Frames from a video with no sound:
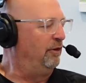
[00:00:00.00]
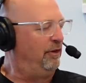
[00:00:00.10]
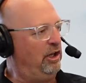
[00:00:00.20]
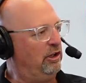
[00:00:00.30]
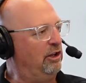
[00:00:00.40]
If
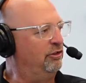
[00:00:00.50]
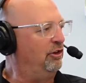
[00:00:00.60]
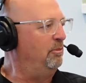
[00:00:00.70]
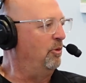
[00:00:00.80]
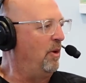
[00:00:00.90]
you didn't
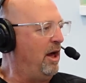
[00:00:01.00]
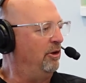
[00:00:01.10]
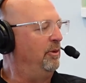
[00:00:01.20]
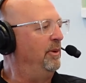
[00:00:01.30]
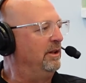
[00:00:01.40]
legislate
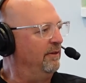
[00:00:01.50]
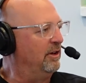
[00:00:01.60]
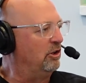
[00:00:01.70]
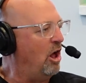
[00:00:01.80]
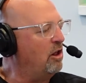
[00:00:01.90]
morality, we'd live in
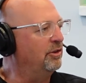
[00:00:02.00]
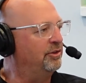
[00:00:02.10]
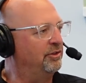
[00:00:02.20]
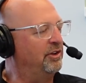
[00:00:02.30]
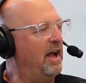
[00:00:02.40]
a lawless
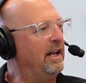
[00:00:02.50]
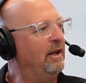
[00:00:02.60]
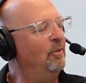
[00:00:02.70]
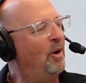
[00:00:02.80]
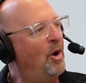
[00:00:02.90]

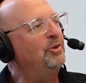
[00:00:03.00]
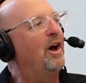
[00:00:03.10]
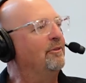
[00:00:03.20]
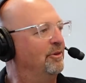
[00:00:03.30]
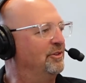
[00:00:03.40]
society. Well, hold
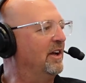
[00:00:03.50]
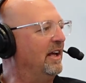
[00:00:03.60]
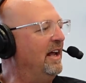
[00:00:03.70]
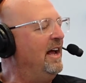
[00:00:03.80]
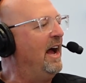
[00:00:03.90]
on for a second.